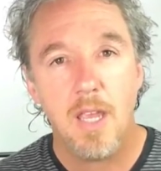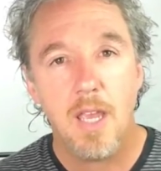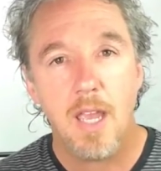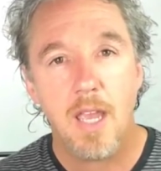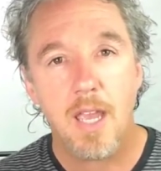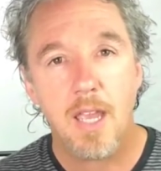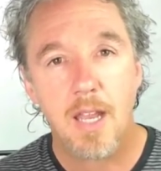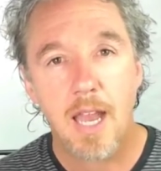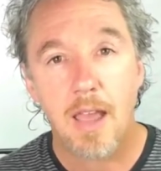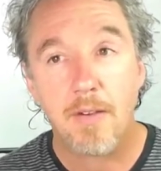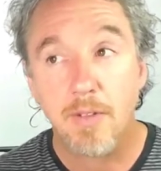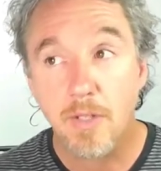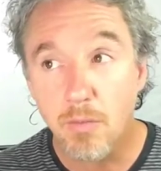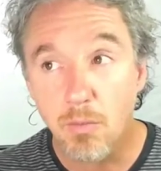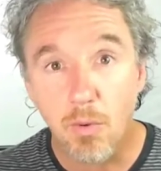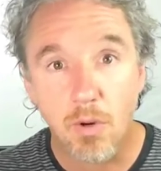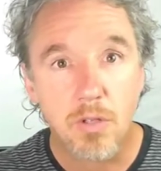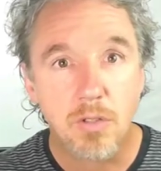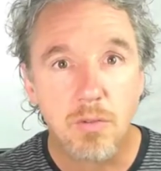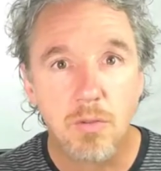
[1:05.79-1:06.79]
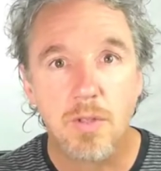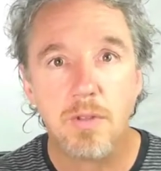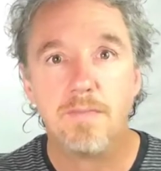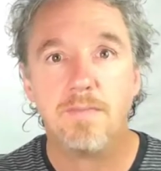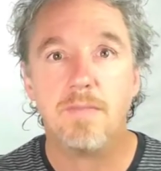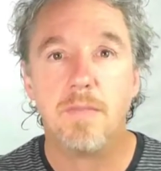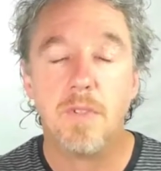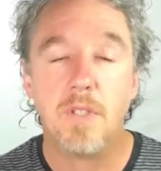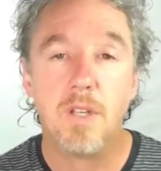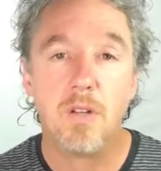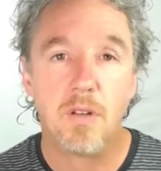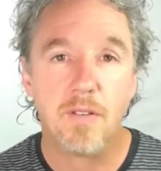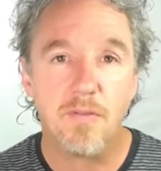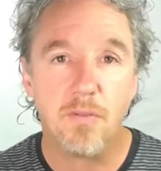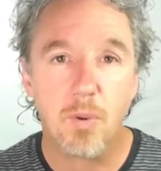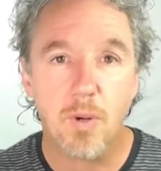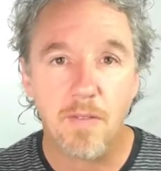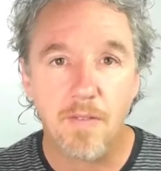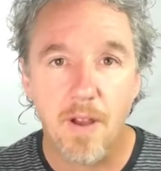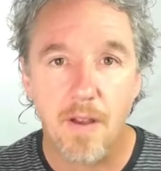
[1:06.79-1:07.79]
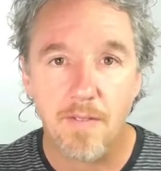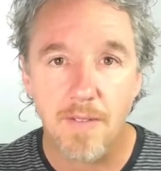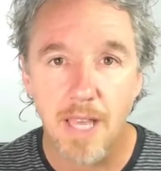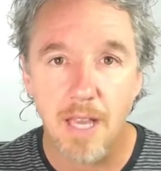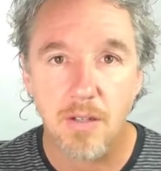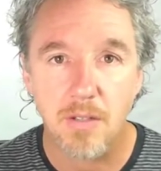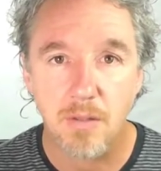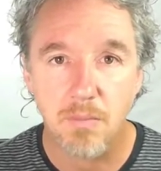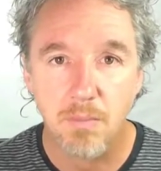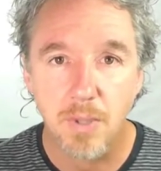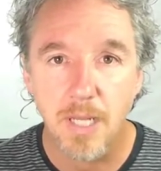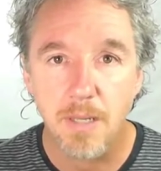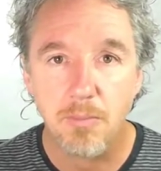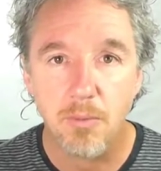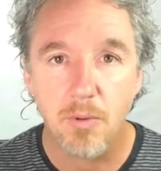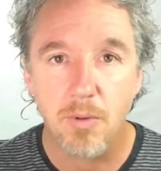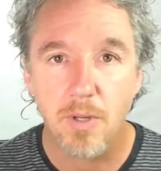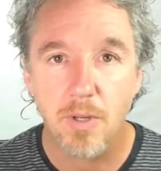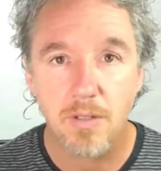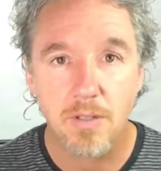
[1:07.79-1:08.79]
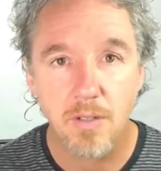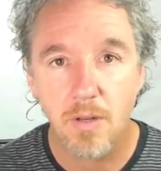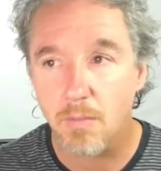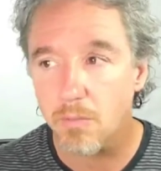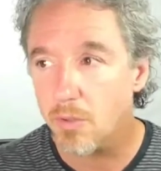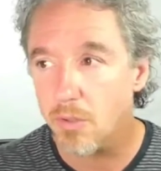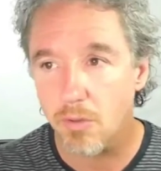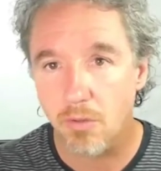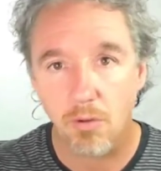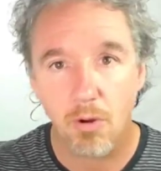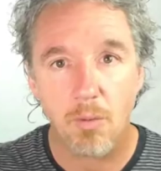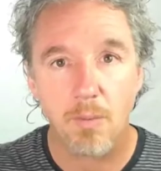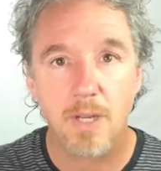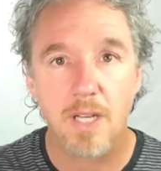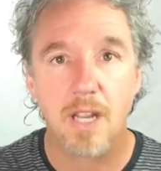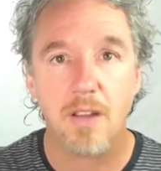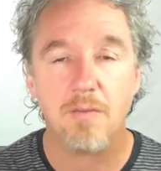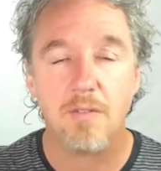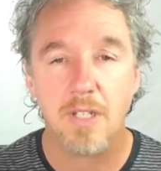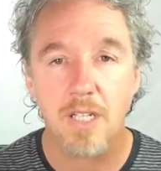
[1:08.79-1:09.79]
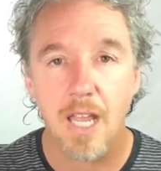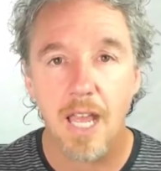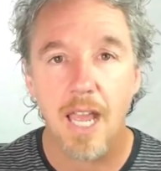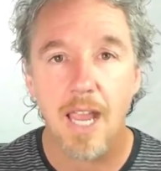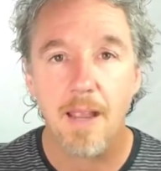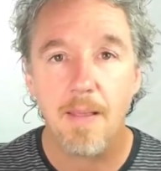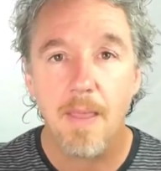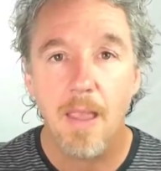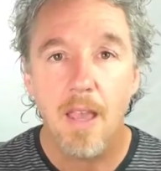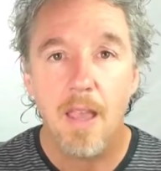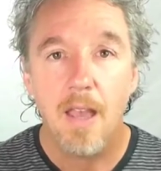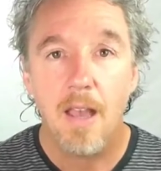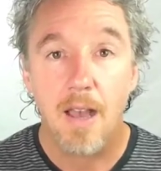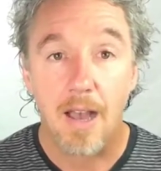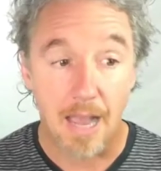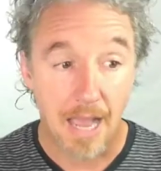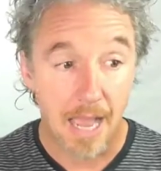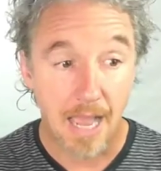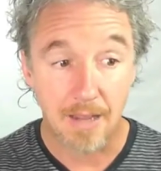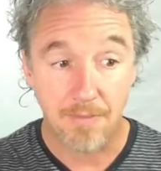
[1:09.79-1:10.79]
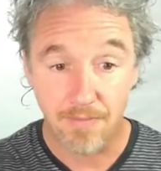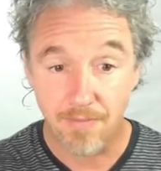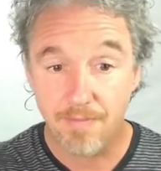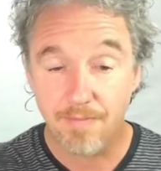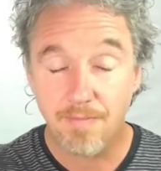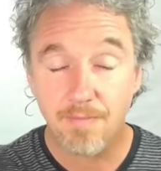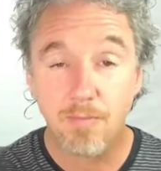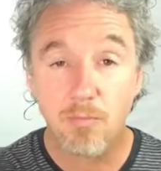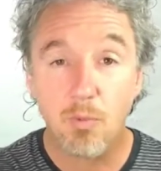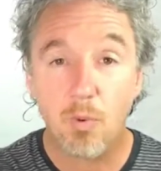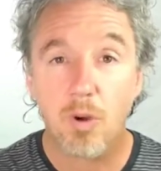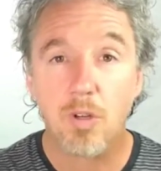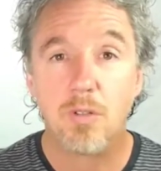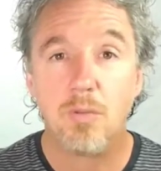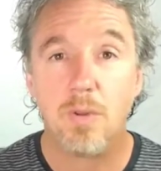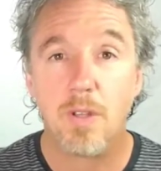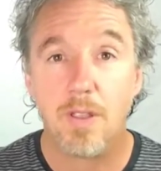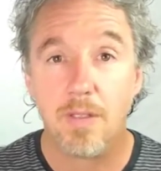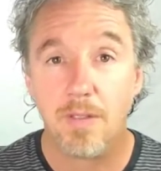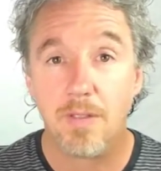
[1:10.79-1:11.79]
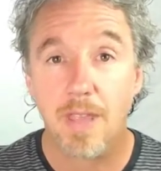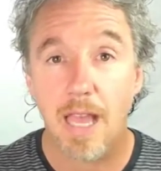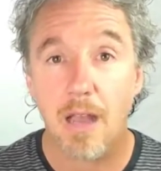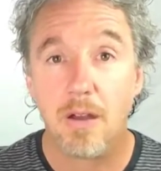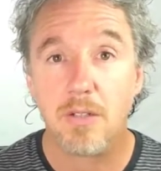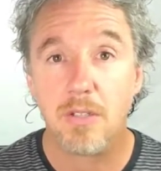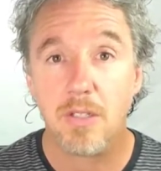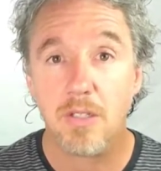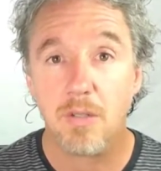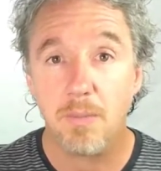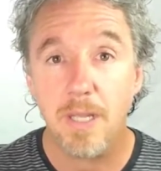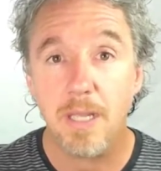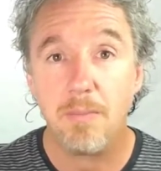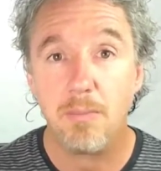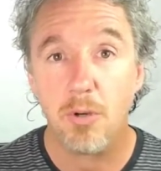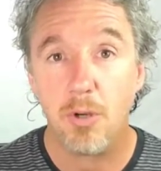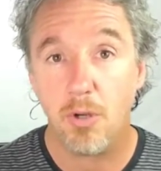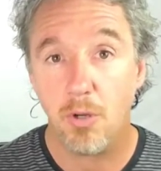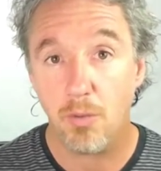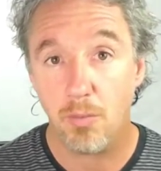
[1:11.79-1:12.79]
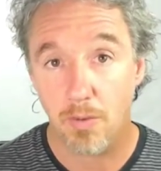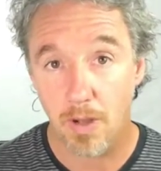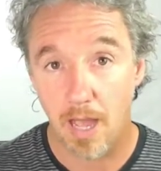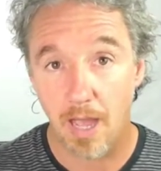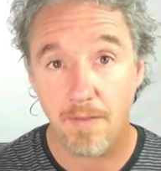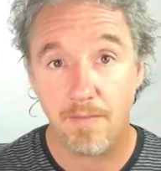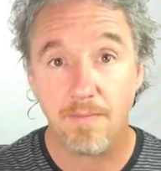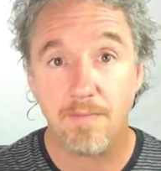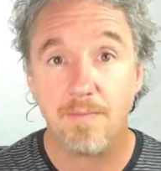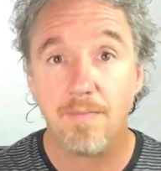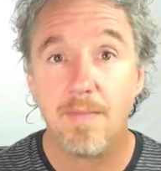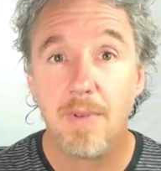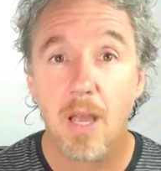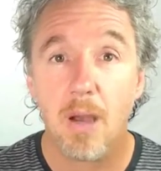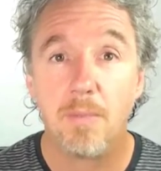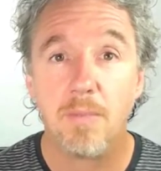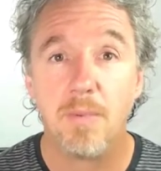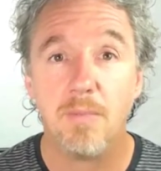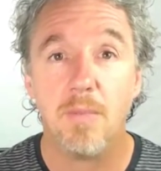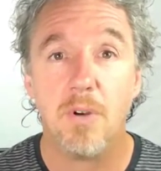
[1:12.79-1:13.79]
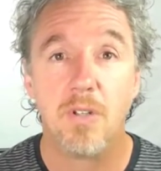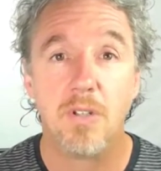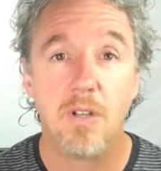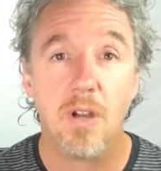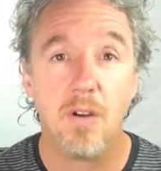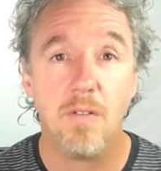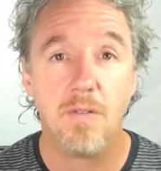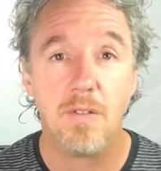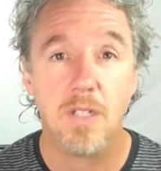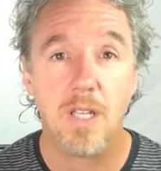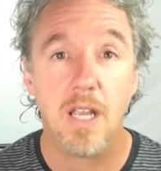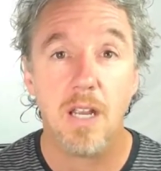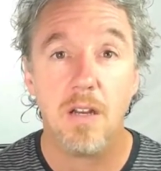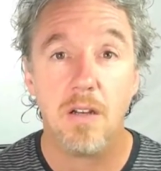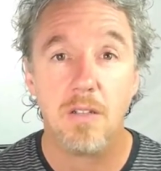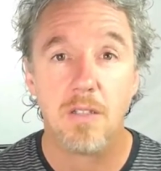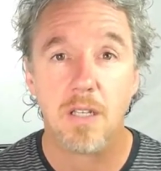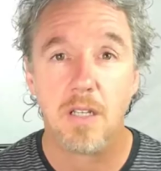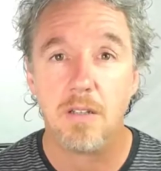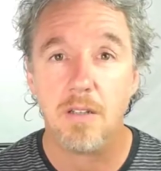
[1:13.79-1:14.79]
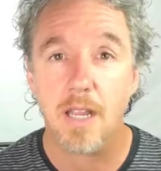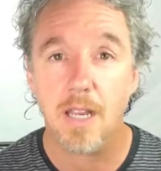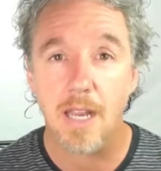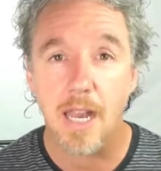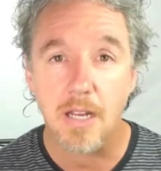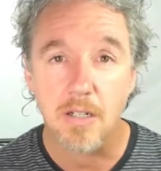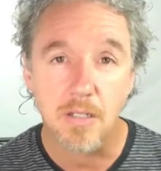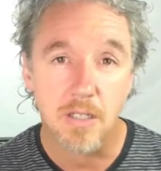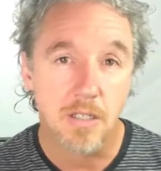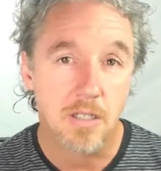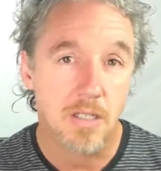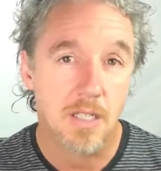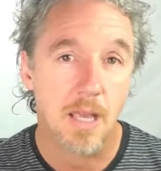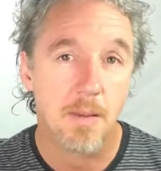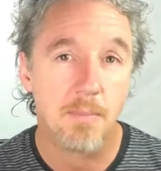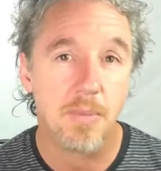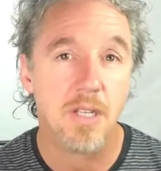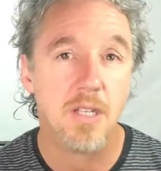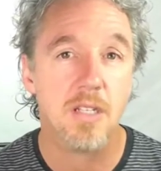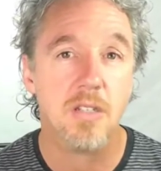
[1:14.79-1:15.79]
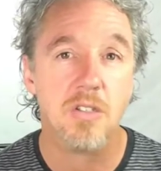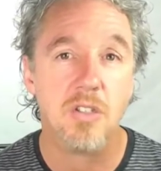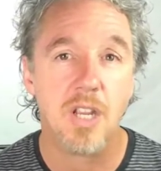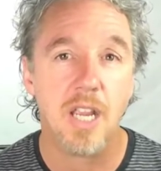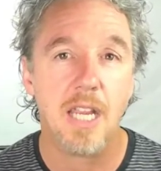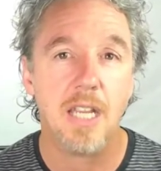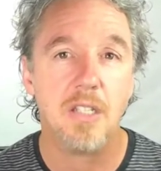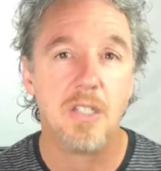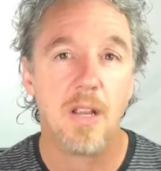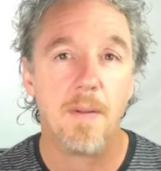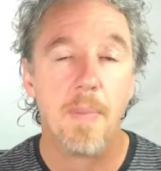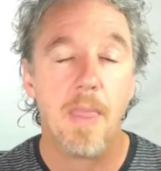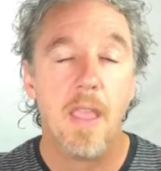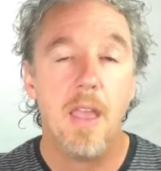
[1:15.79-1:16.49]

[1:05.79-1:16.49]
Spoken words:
And having worked with nearly 45,000 people and numbers growing every day, I've worked with thousands of people who I've helped them uncover theirs and actually step in and change it.